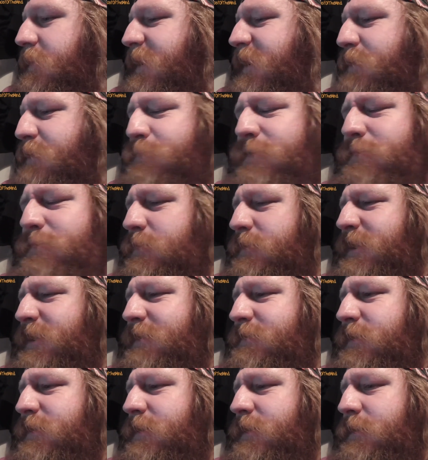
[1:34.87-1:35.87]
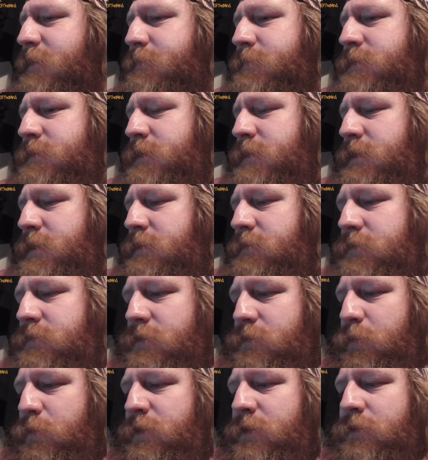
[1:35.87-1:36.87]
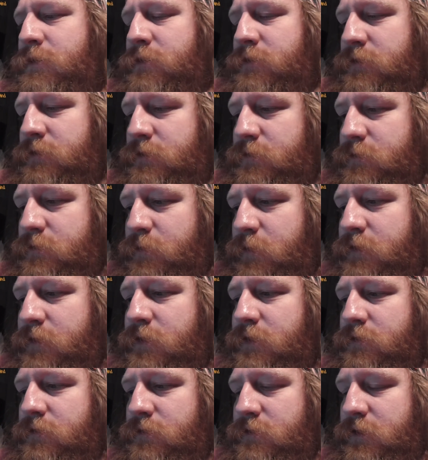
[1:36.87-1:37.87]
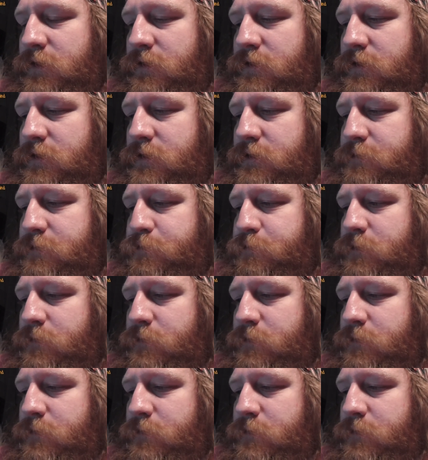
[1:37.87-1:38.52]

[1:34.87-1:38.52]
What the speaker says: that's pretty much it, really. Just waiting on the